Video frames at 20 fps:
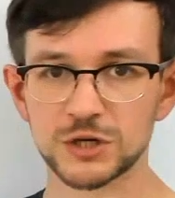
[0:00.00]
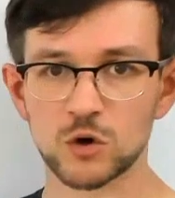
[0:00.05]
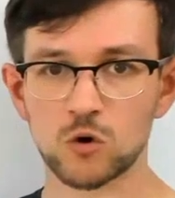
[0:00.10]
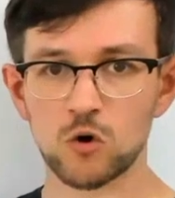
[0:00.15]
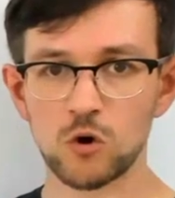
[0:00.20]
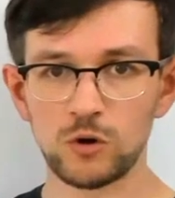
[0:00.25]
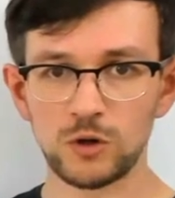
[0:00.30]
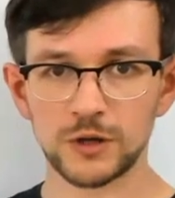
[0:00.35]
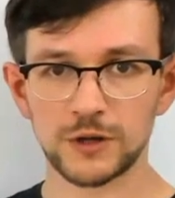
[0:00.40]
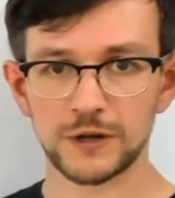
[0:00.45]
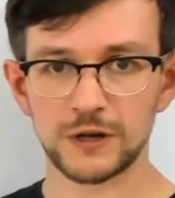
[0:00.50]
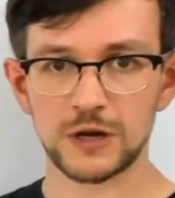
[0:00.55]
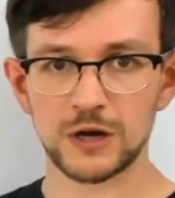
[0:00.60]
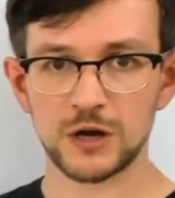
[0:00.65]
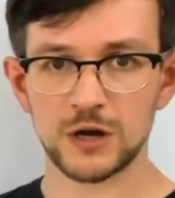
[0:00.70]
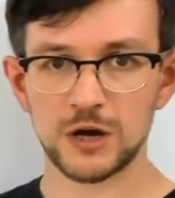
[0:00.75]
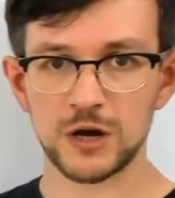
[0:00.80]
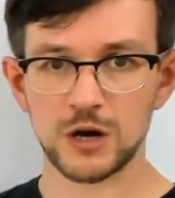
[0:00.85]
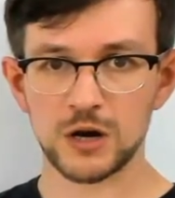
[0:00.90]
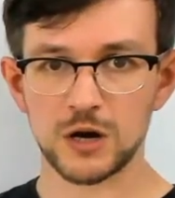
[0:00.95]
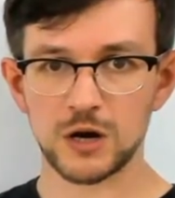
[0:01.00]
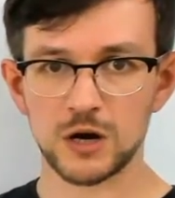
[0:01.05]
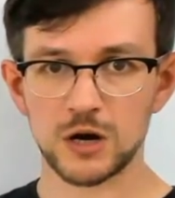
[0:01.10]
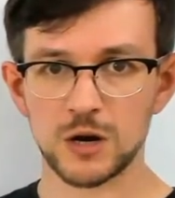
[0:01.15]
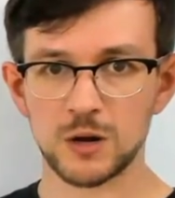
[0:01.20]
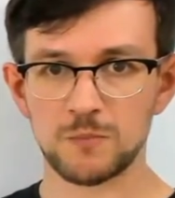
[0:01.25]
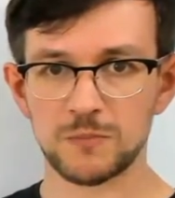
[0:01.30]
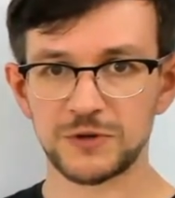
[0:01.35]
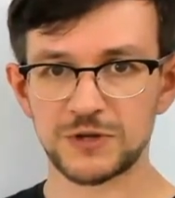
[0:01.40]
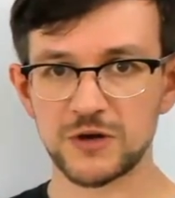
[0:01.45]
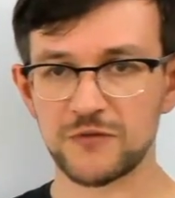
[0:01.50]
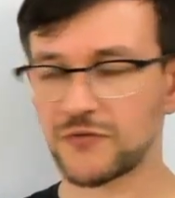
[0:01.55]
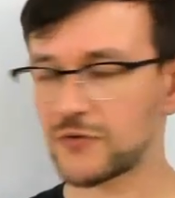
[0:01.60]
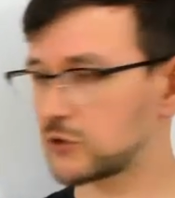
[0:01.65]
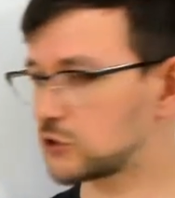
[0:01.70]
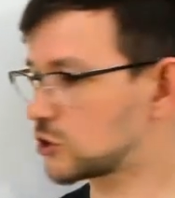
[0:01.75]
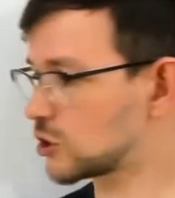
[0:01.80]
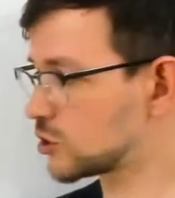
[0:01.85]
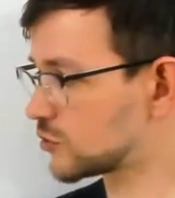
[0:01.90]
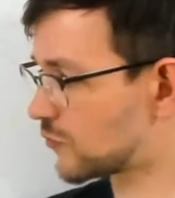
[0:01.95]
call a depth
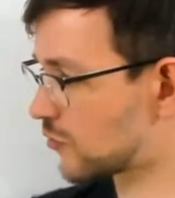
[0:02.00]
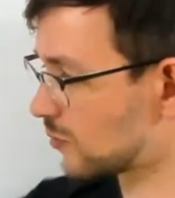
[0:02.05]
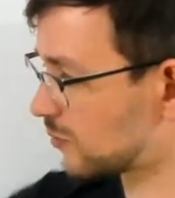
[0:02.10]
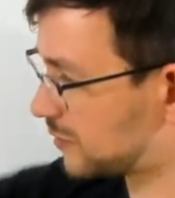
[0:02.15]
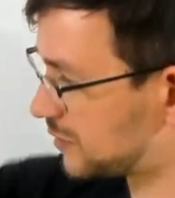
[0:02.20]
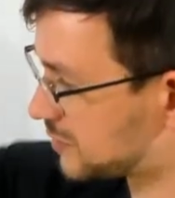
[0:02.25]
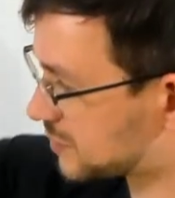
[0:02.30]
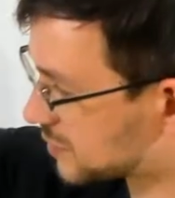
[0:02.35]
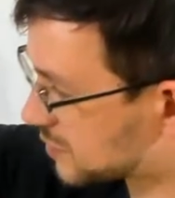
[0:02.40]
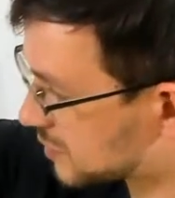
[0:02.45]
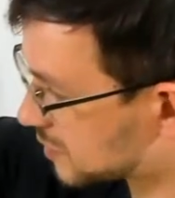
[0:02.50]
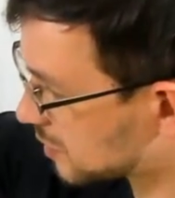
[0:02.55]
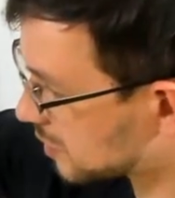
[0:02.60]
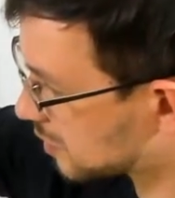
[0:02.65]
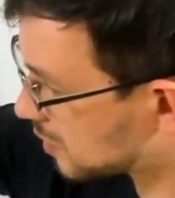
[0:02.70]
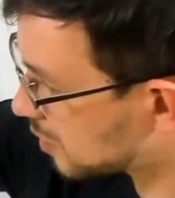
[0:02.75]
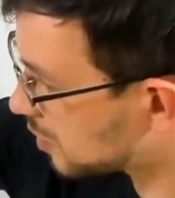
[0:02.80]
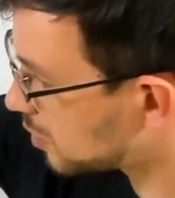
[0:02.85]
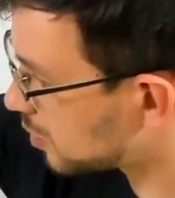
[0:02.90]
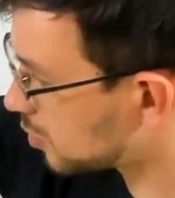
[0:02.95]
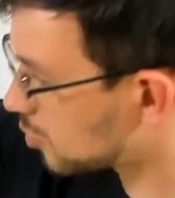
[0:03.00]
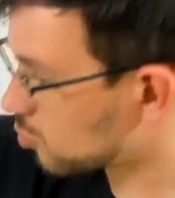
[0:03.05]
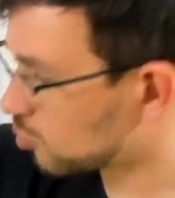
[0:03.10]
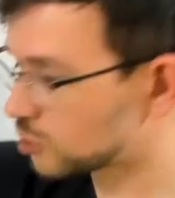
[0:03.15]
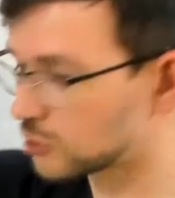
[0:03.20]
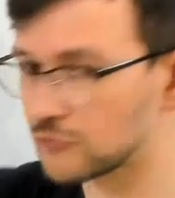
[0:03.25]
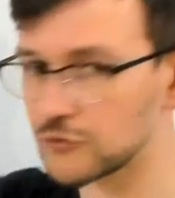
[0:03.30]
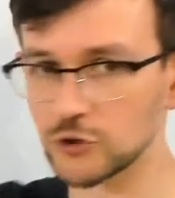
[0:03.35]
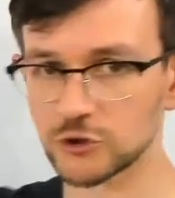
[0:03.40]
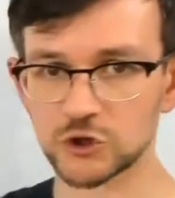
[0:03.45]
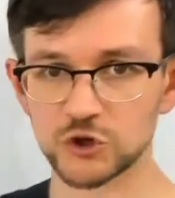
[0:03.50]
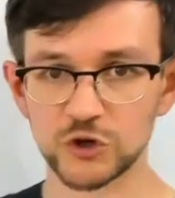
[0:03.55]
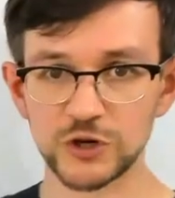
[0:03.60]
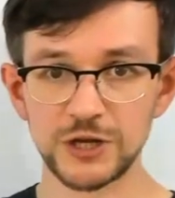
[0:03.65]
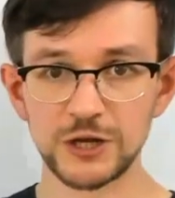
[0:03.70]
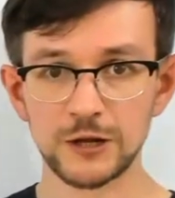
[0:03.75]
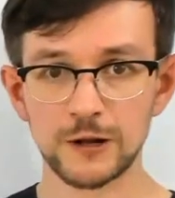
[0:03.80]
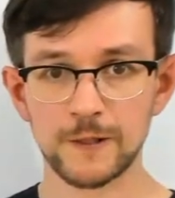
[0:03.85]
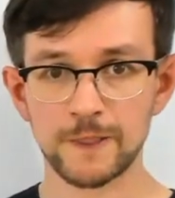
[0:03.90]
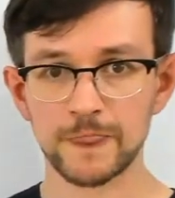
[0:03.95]
search from this root of your
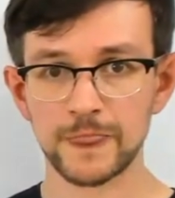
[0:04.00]
tree